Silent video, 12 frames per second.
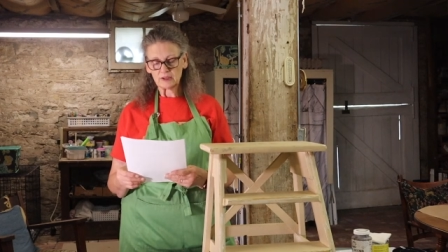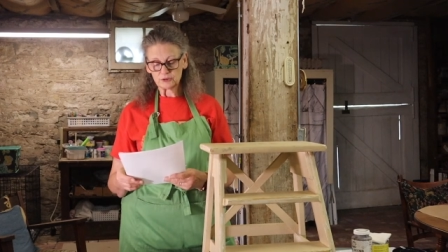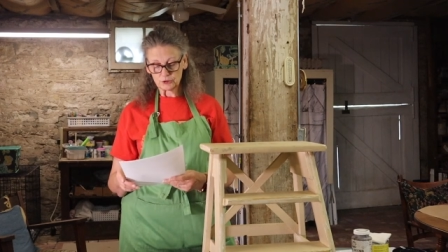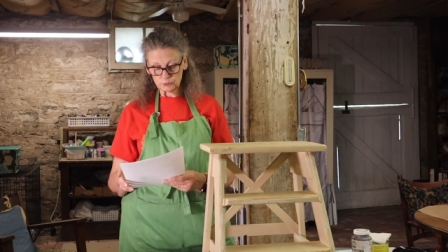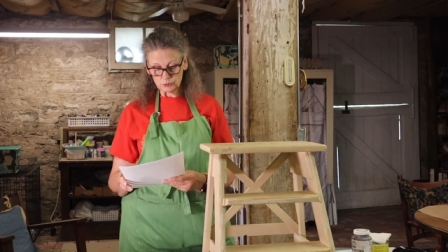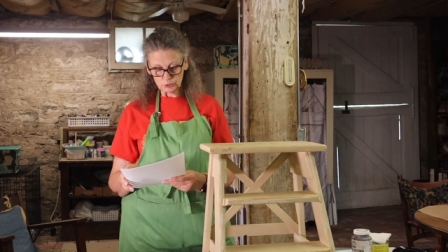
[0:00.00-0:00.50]

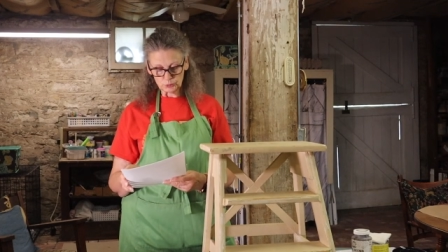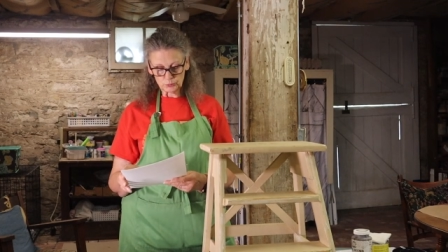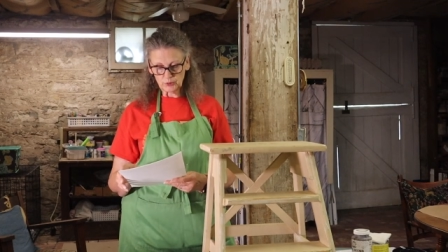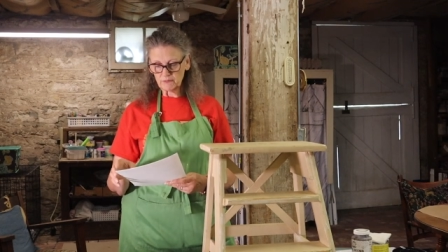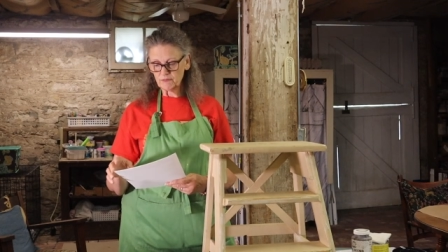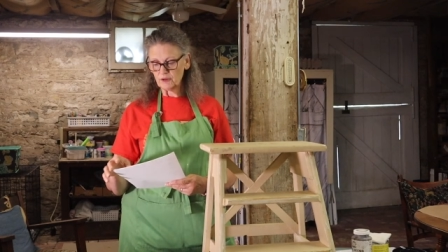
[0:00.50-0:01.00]
So
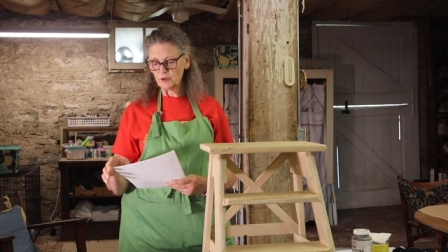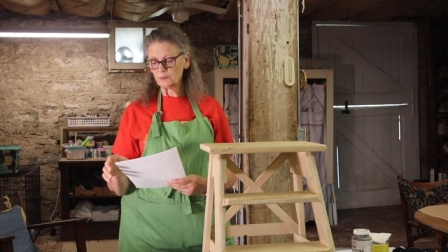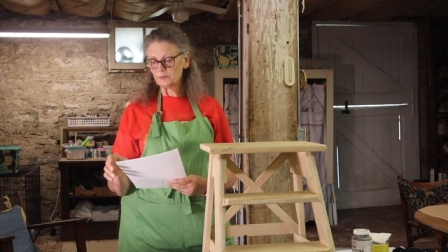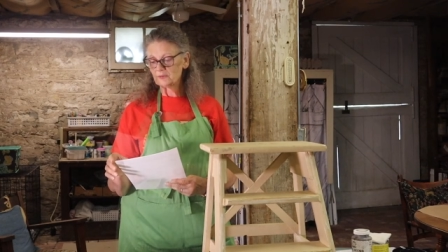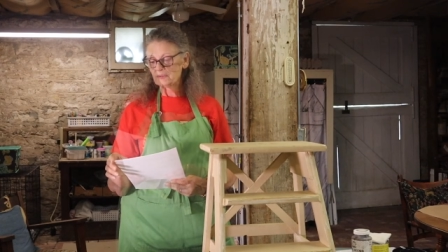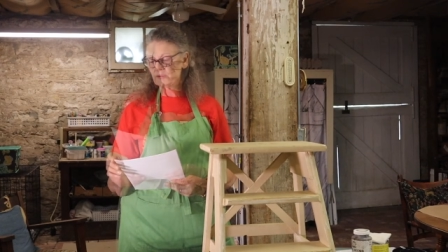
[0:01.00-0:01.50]
2 of
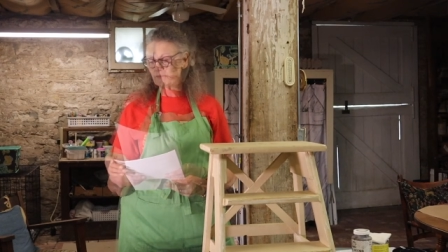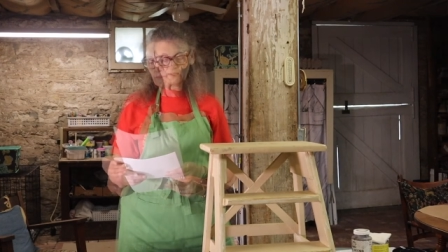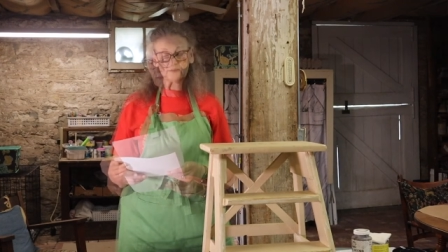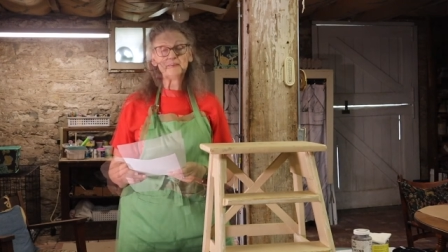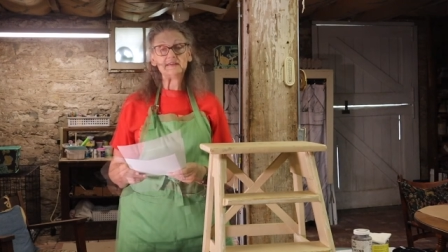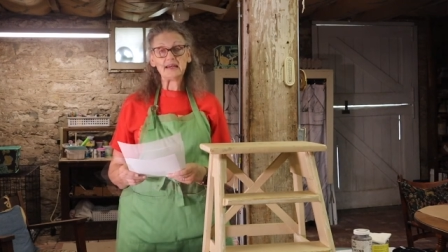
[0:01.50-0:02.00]
those.
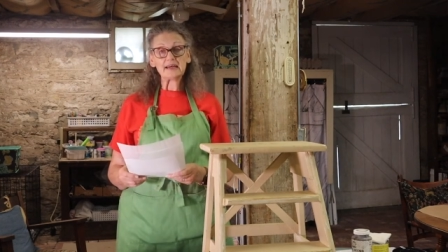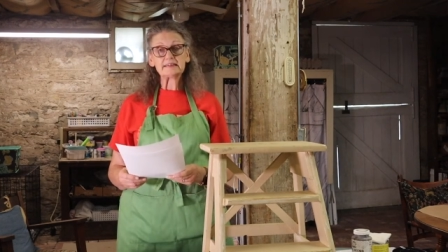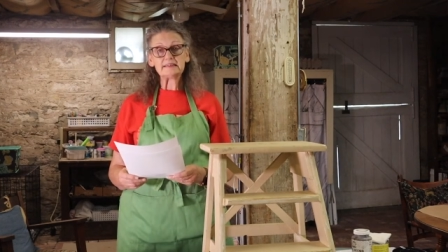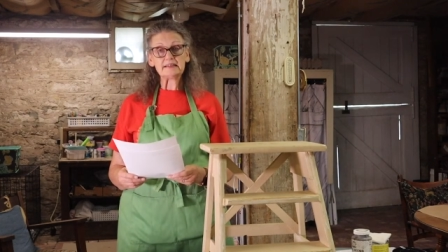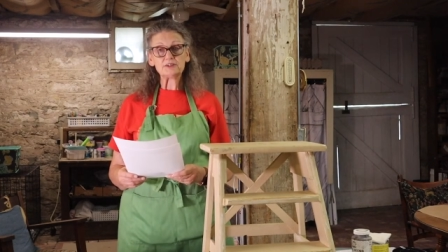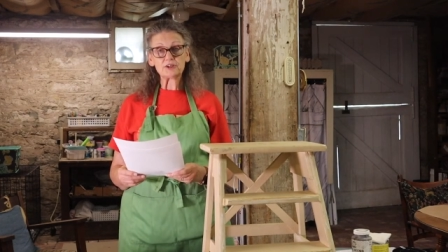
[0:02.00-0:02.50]
The
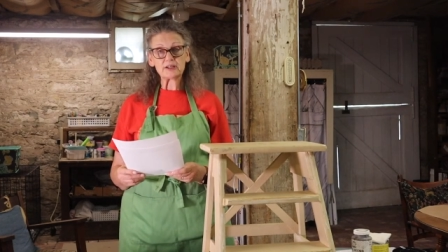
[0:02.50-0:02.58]
next thing to